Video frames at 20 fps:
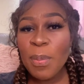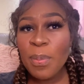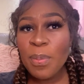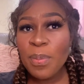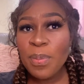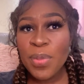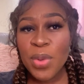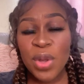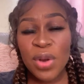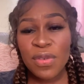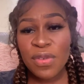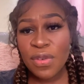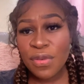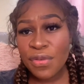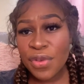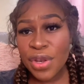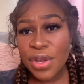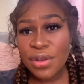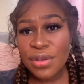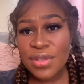beautiful
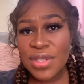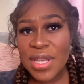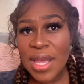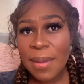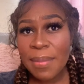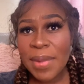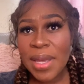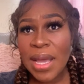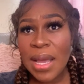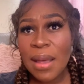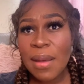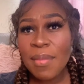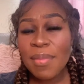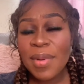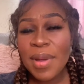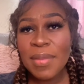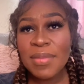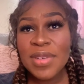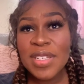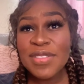videos coming up.
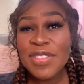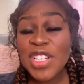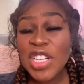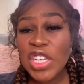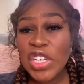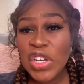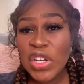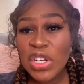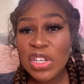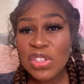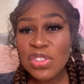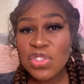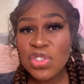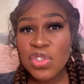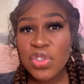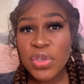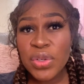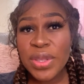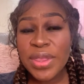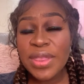I'm definitely gonna
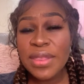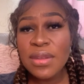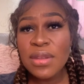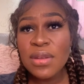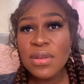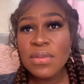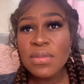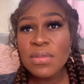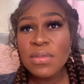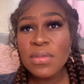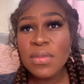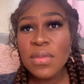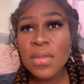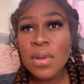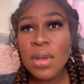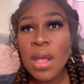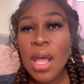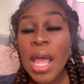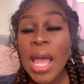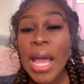shoot those
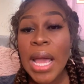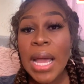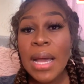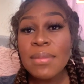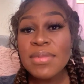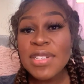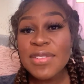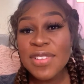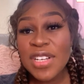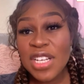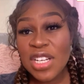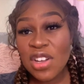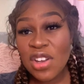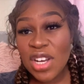videos.